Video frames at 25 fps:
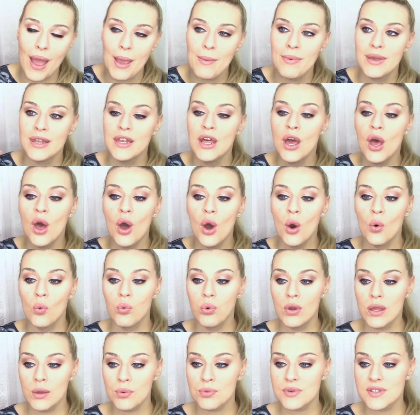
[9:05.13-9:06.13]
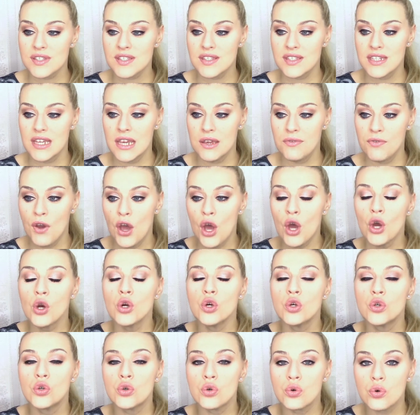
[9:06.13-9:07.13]
I mean, we
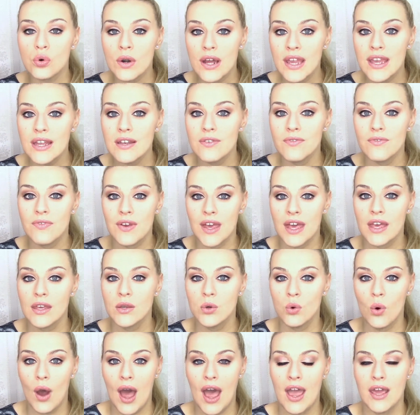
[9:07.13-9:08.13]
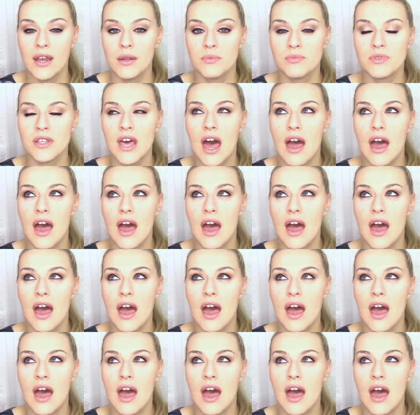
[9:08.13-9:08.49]
received great value items.